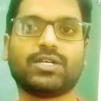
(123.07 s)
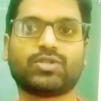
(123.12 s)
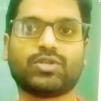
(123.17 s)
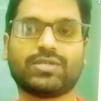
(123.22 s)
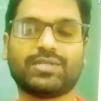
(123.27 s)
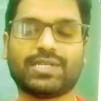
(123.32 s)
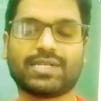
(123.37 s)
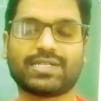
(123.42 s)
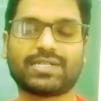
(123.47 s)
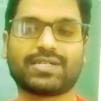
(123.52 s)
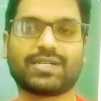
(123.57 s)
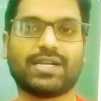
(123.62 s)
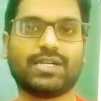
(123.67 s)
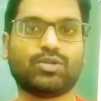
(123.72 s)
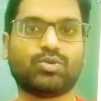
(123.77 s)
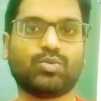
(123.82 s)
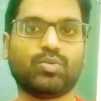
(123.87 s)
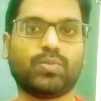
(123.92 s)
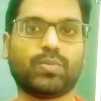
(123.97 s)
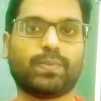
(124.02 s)
so just try
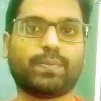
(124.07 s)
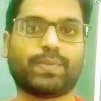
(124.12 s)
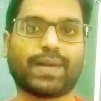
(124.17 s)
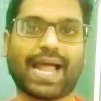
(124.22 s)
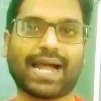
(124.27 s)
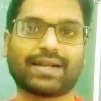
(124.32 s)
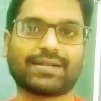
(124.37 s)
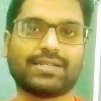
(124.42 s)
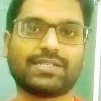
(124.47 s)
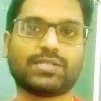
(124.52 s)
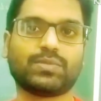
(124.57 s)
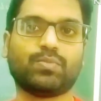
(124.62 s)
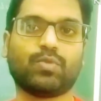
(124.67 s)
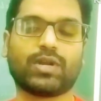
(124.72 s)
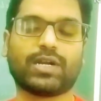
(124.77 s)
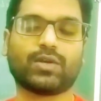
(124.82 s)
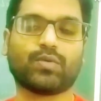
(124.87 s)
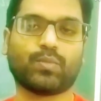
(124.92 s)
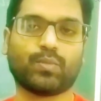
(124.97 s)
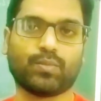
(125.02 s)
to practice
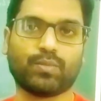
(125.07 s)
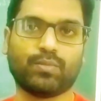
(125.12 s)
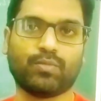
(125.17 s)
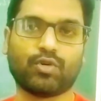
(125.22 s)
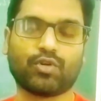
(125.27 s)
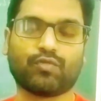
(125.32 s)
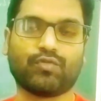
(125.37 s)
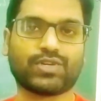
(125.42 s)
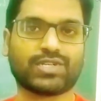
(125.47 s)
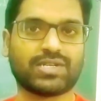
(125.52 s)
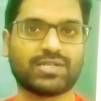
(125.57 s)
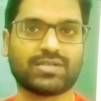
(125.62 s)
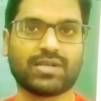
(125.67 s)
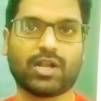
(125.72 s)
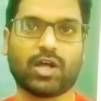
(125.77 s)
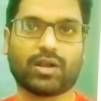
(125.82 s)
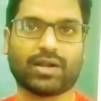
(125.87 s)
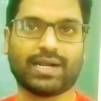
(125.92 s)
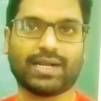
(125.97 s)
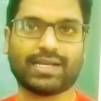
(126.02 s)
more and more questions
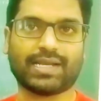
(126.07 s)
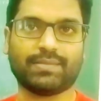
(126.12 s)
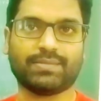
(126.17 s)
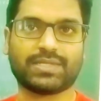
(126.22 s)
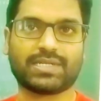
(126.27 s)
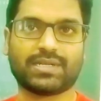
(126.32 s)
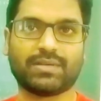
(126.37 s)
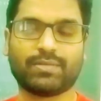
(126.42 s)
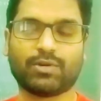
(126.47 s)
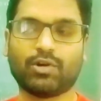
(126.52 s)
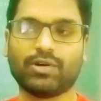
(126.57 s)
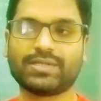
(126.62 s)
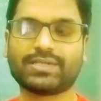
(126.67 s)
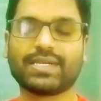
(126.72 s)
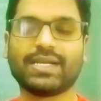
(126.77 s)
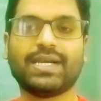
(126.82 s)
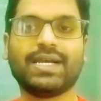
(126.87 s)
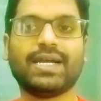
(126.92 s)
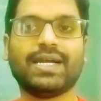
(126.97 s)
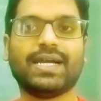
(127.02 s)
on organic chemistry, because